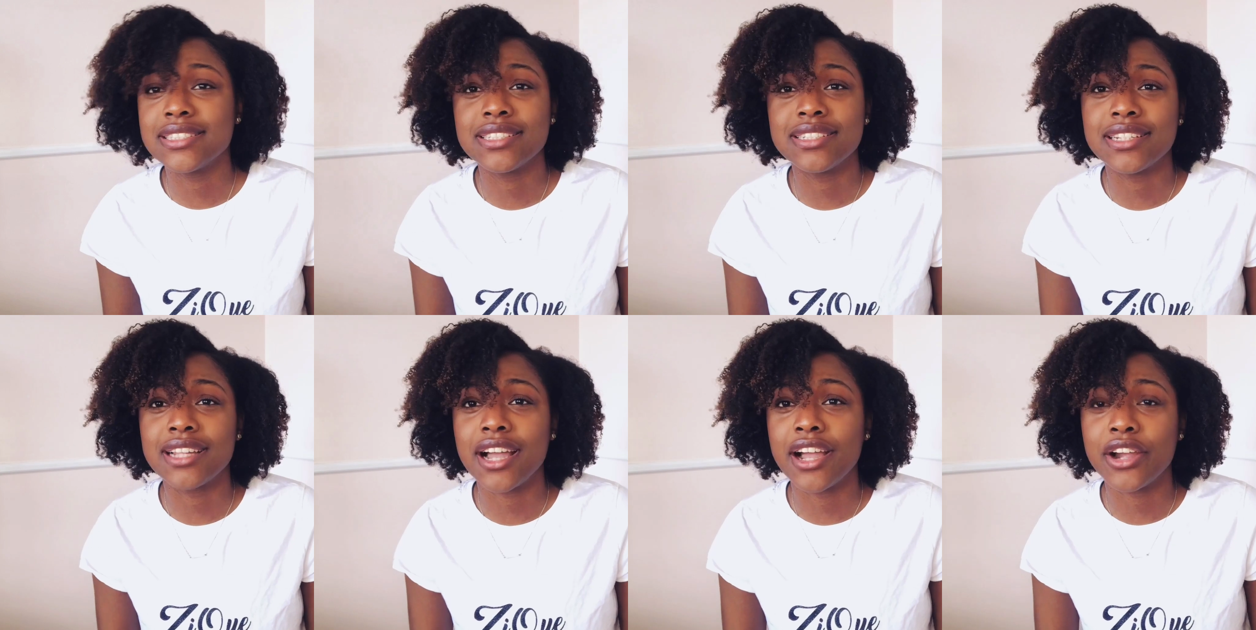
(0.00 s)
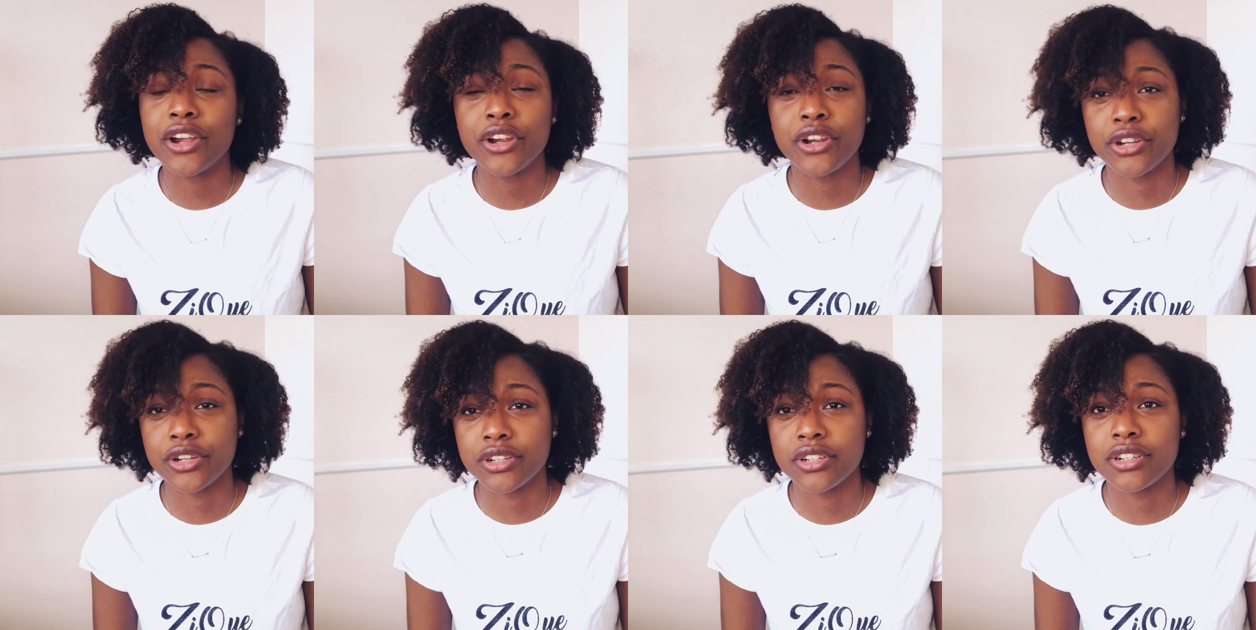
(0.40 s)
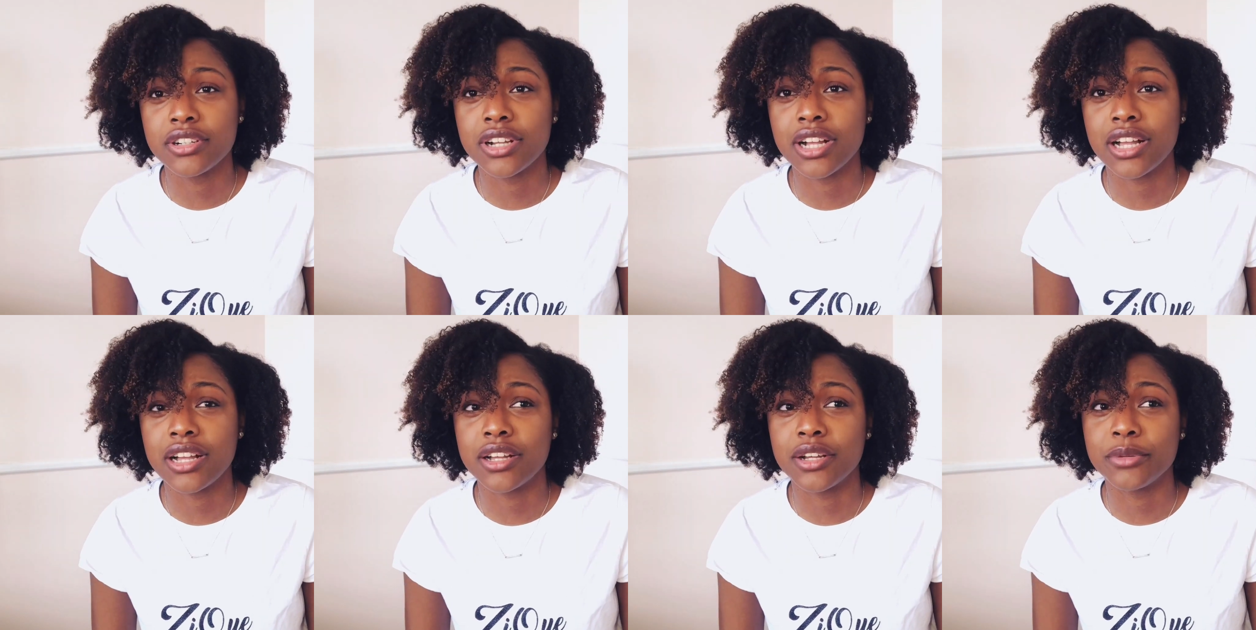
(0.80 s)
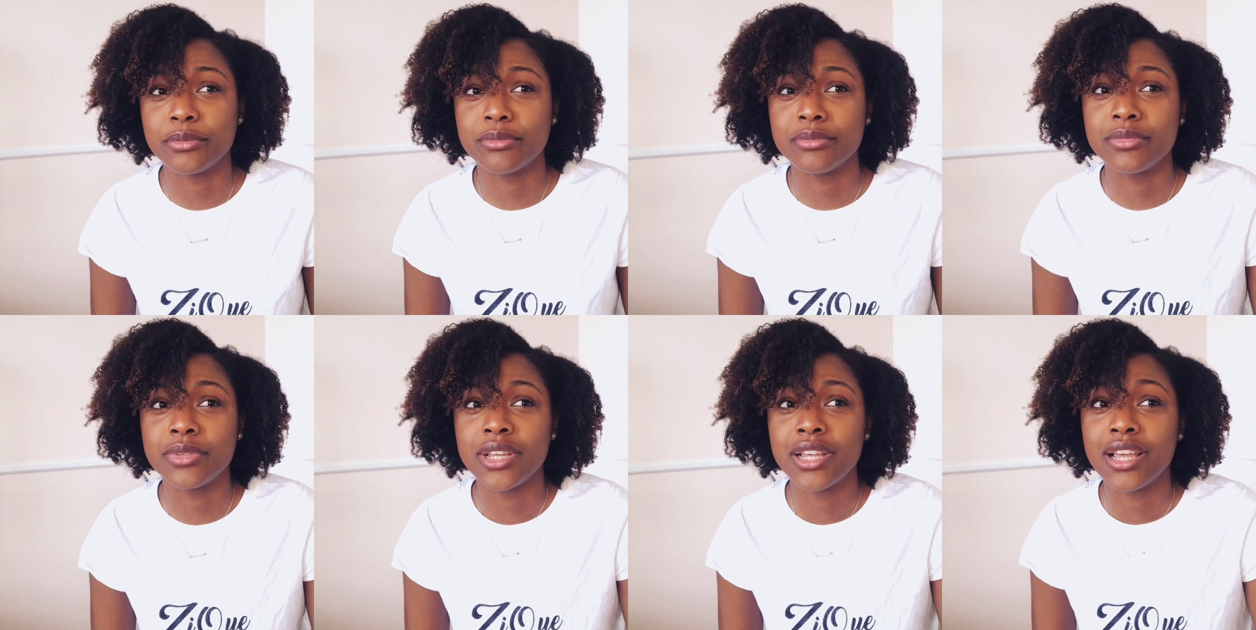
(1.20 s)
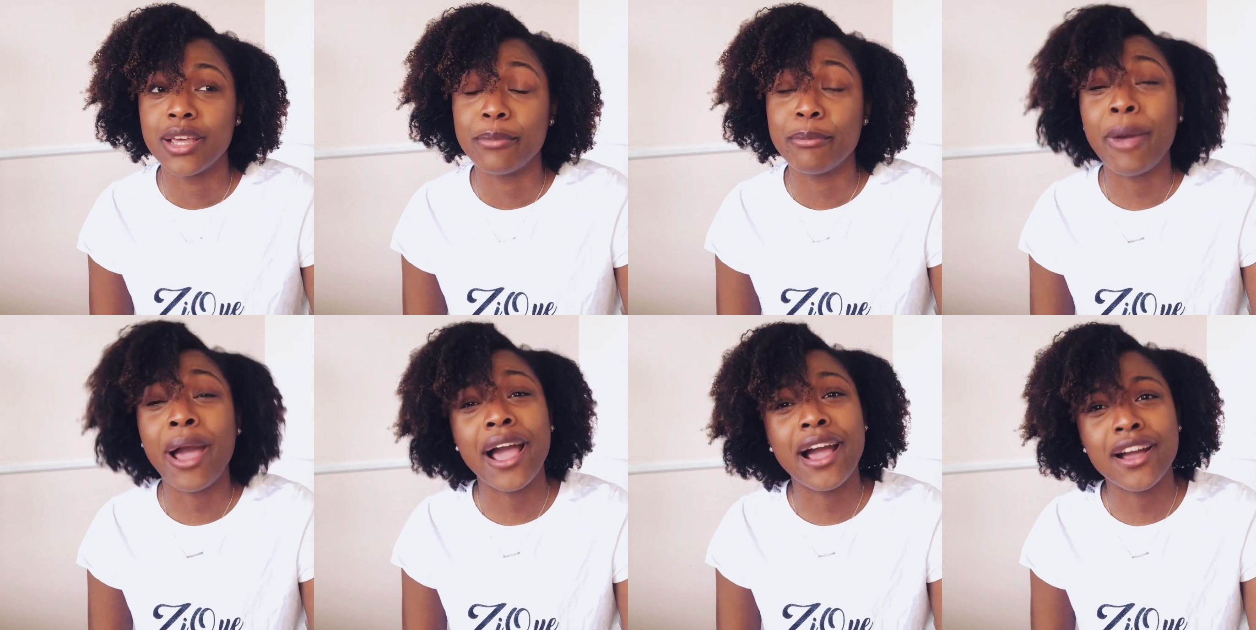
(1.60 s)
not hurt
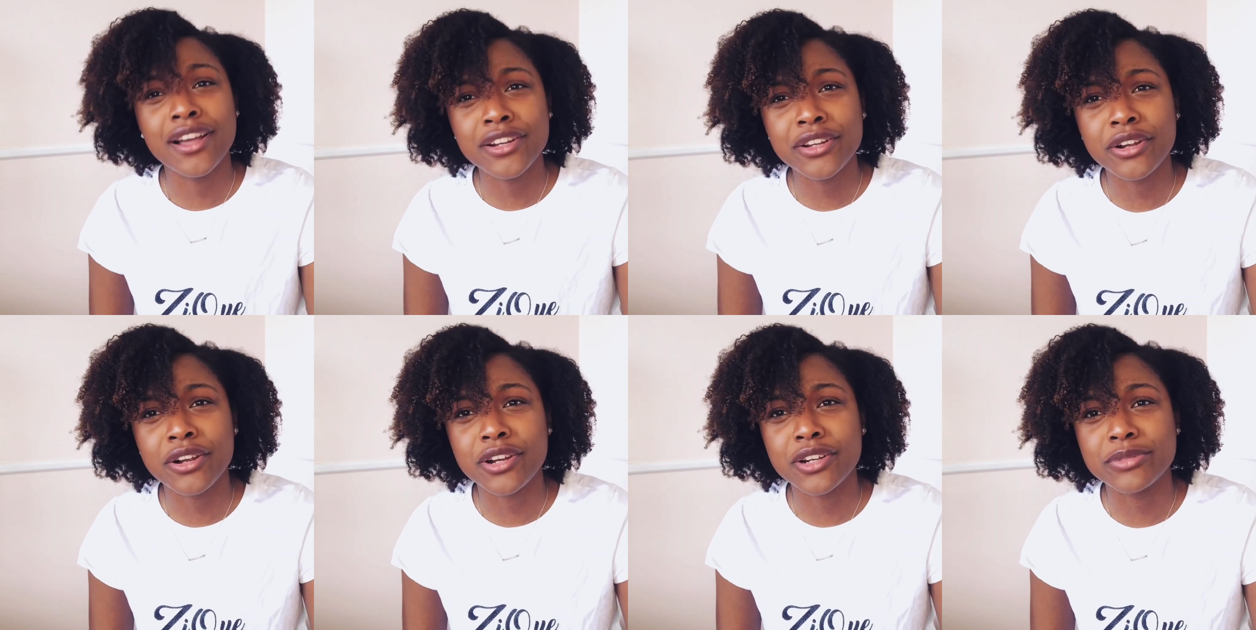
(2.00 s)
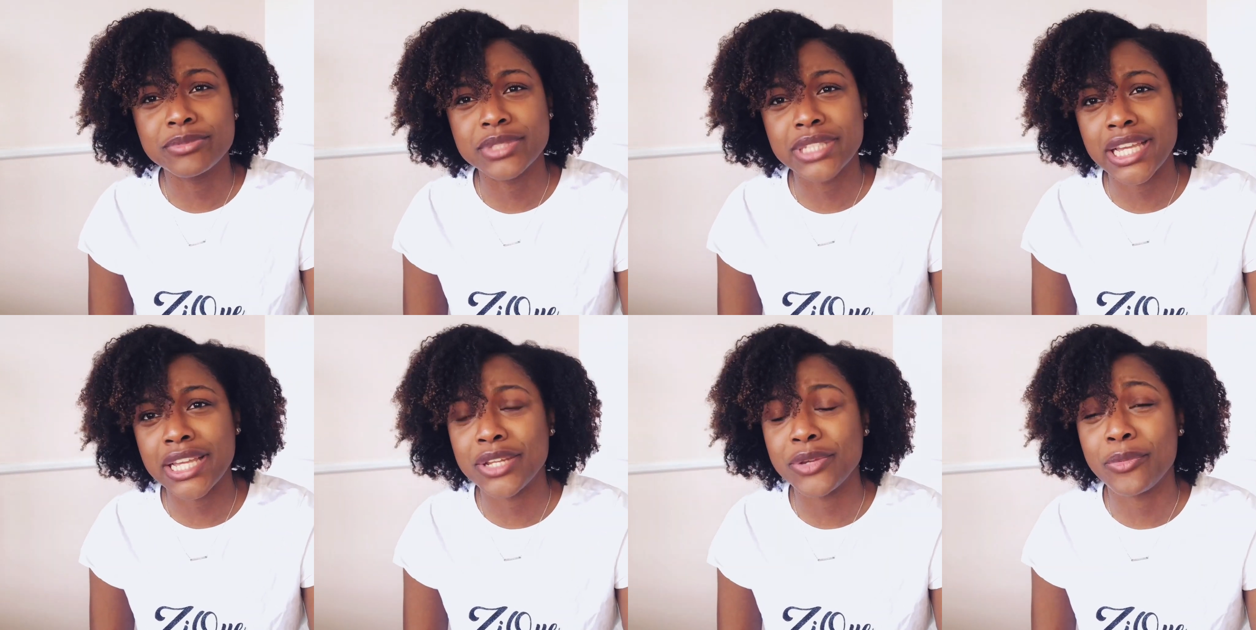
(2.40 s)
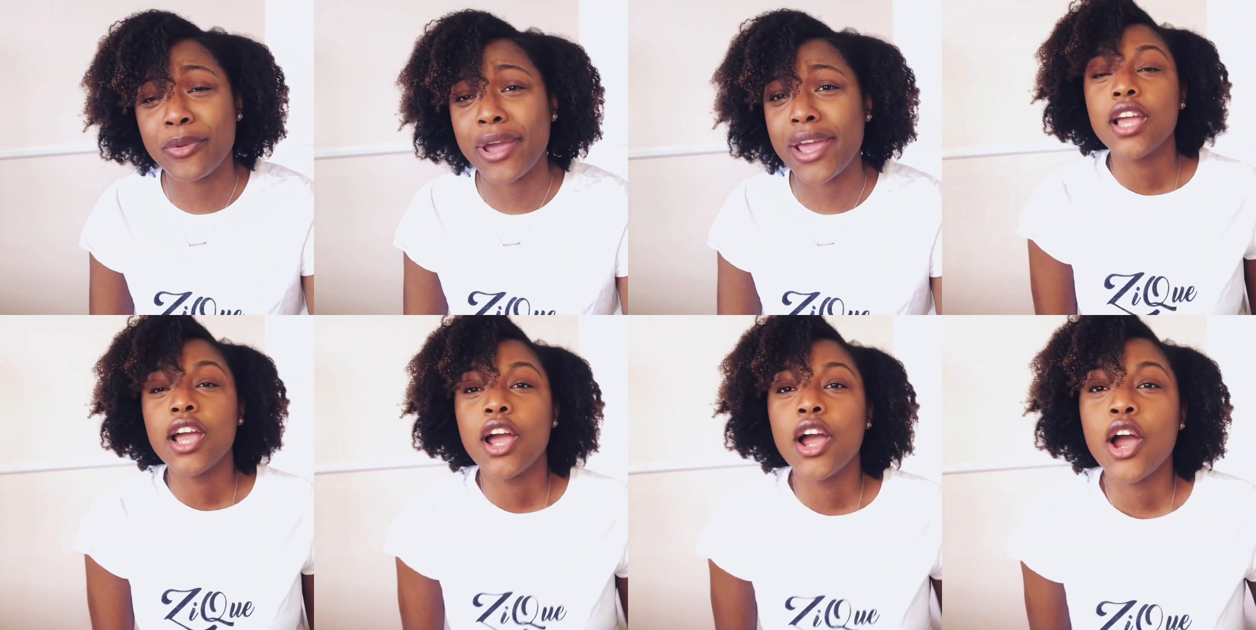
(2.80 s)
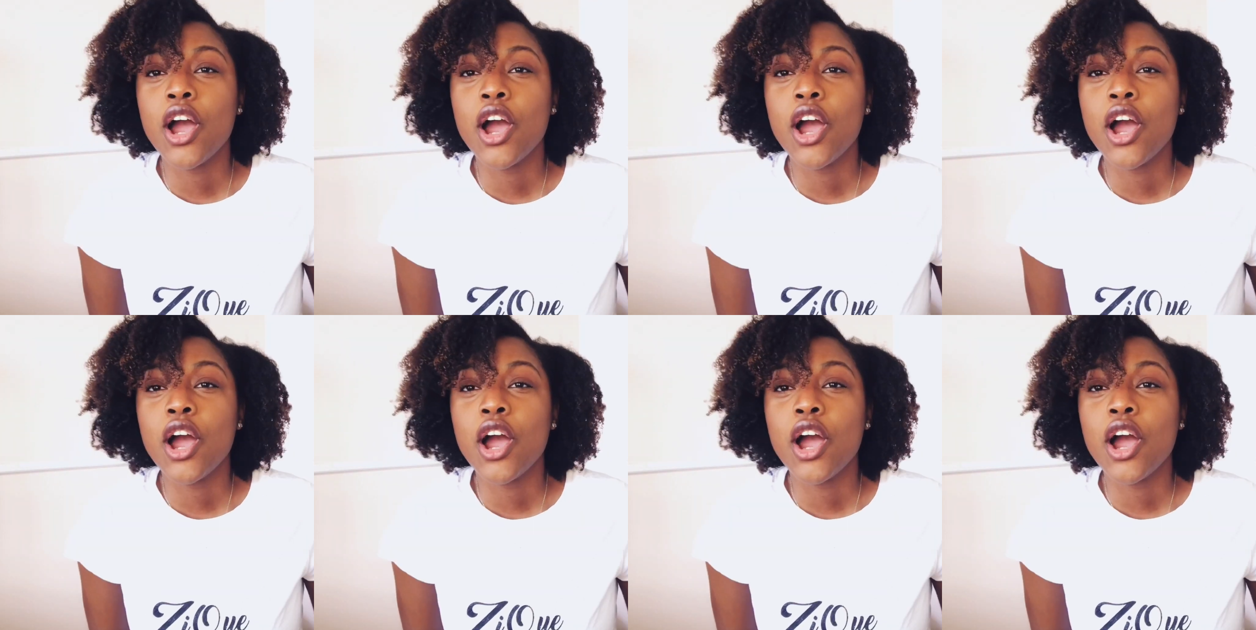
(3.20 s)
my underarms anyway.